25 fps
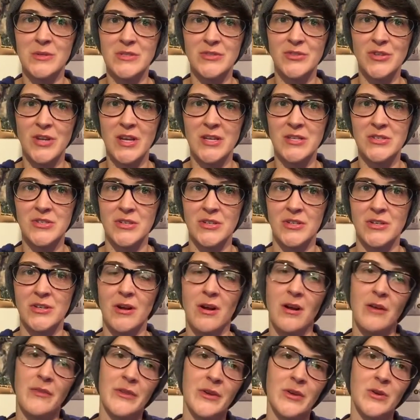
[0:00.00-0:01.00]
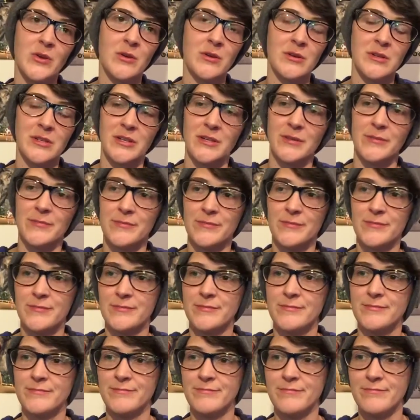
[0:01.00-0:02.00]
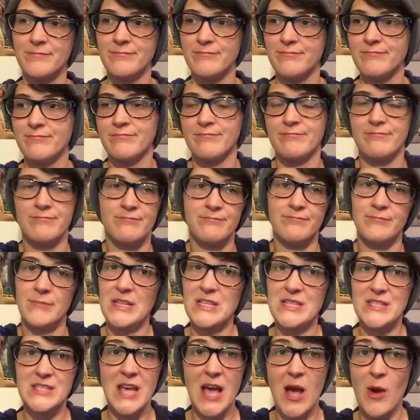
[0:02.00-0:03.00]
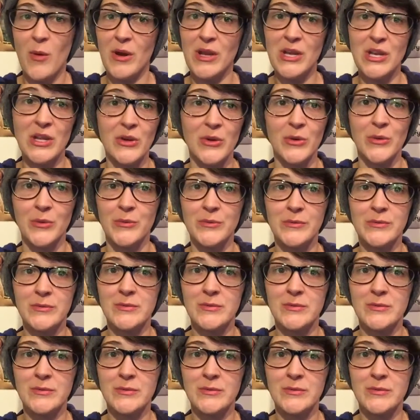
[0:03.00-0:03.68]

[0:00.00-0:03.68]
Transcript: stranger on the corner. It's how I do.